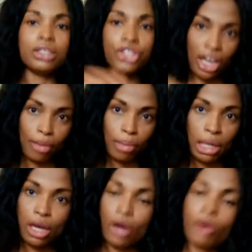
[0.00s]
check
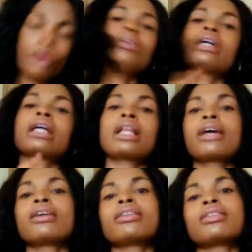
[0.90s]
below,
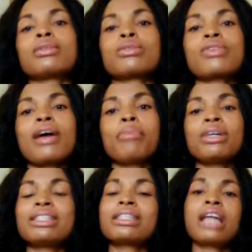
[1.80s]
click on the subscribe
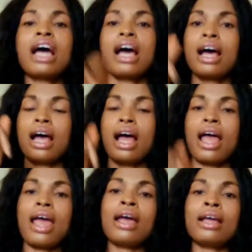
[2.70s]
button
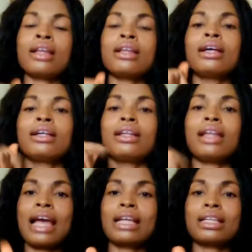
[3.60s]
and
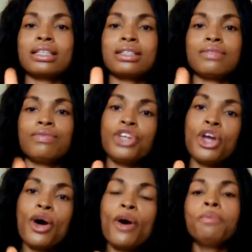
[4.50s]
like this
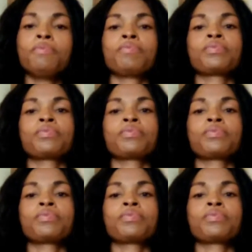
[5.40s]
video.